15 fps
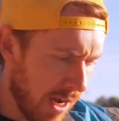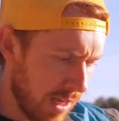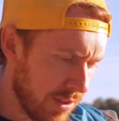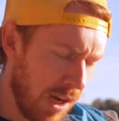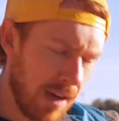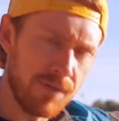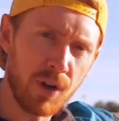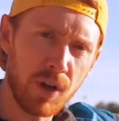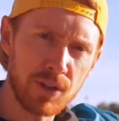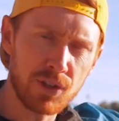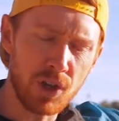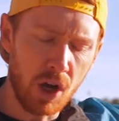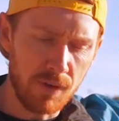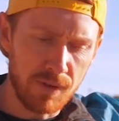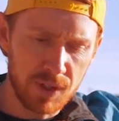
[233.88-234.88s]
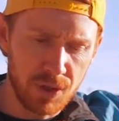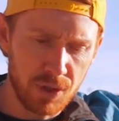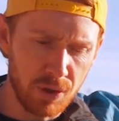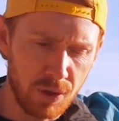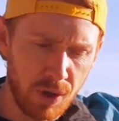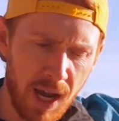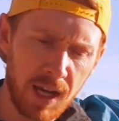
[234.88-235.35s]
diverts over
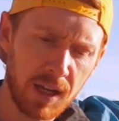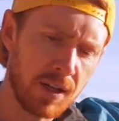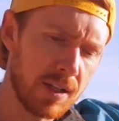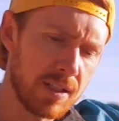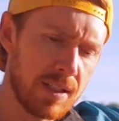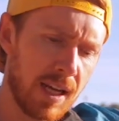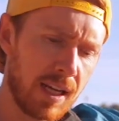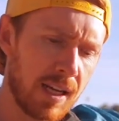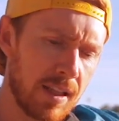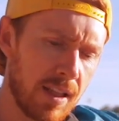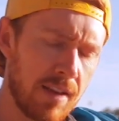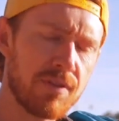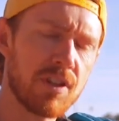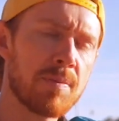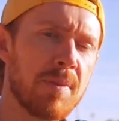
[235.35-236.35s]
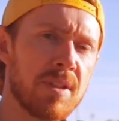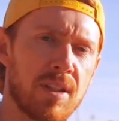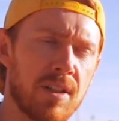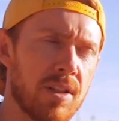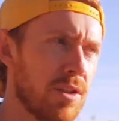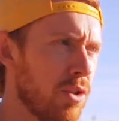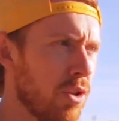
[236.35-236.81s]
to, hang on a second, they've just
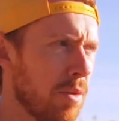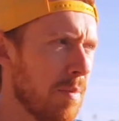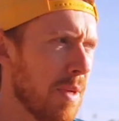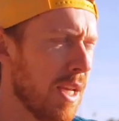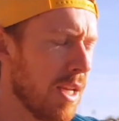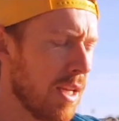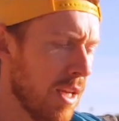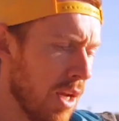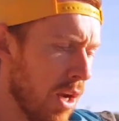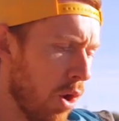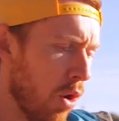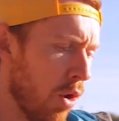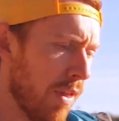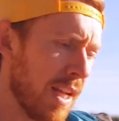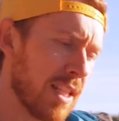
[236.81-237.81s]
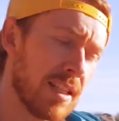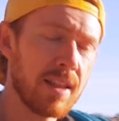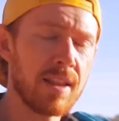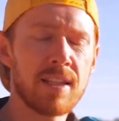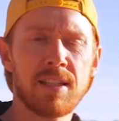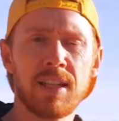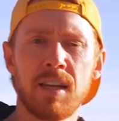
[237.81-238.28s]
misunderstood me, or they
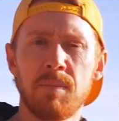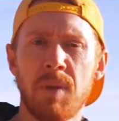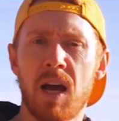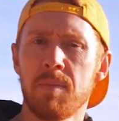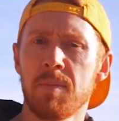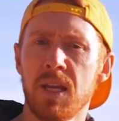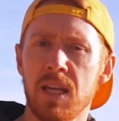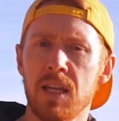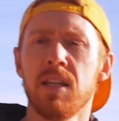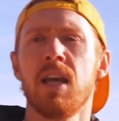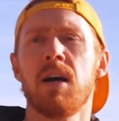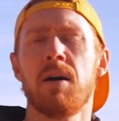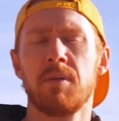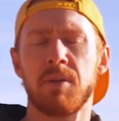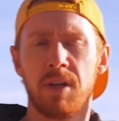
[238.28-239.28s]
said this thing about me, now I'm